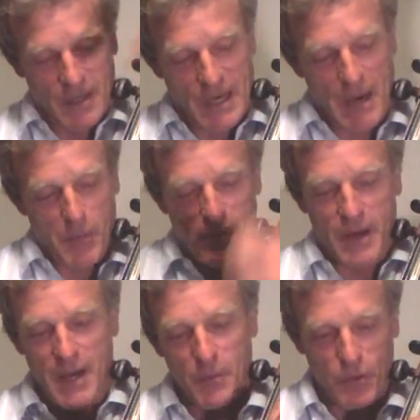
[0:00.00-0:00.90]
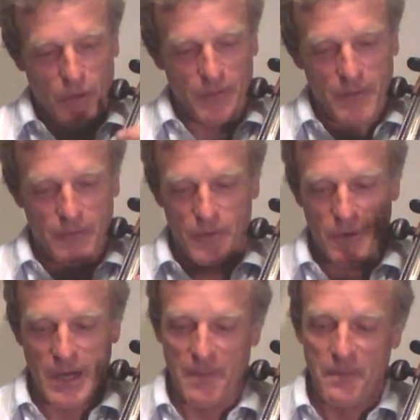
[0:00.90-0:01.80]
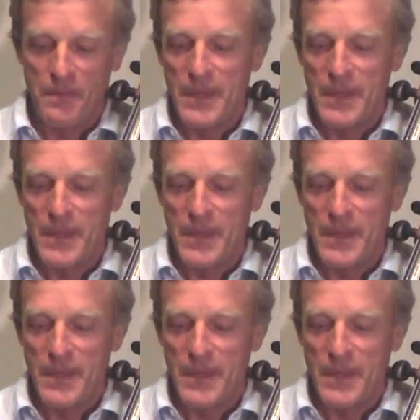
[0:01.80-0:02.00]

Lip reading: upper arm or of the forearm,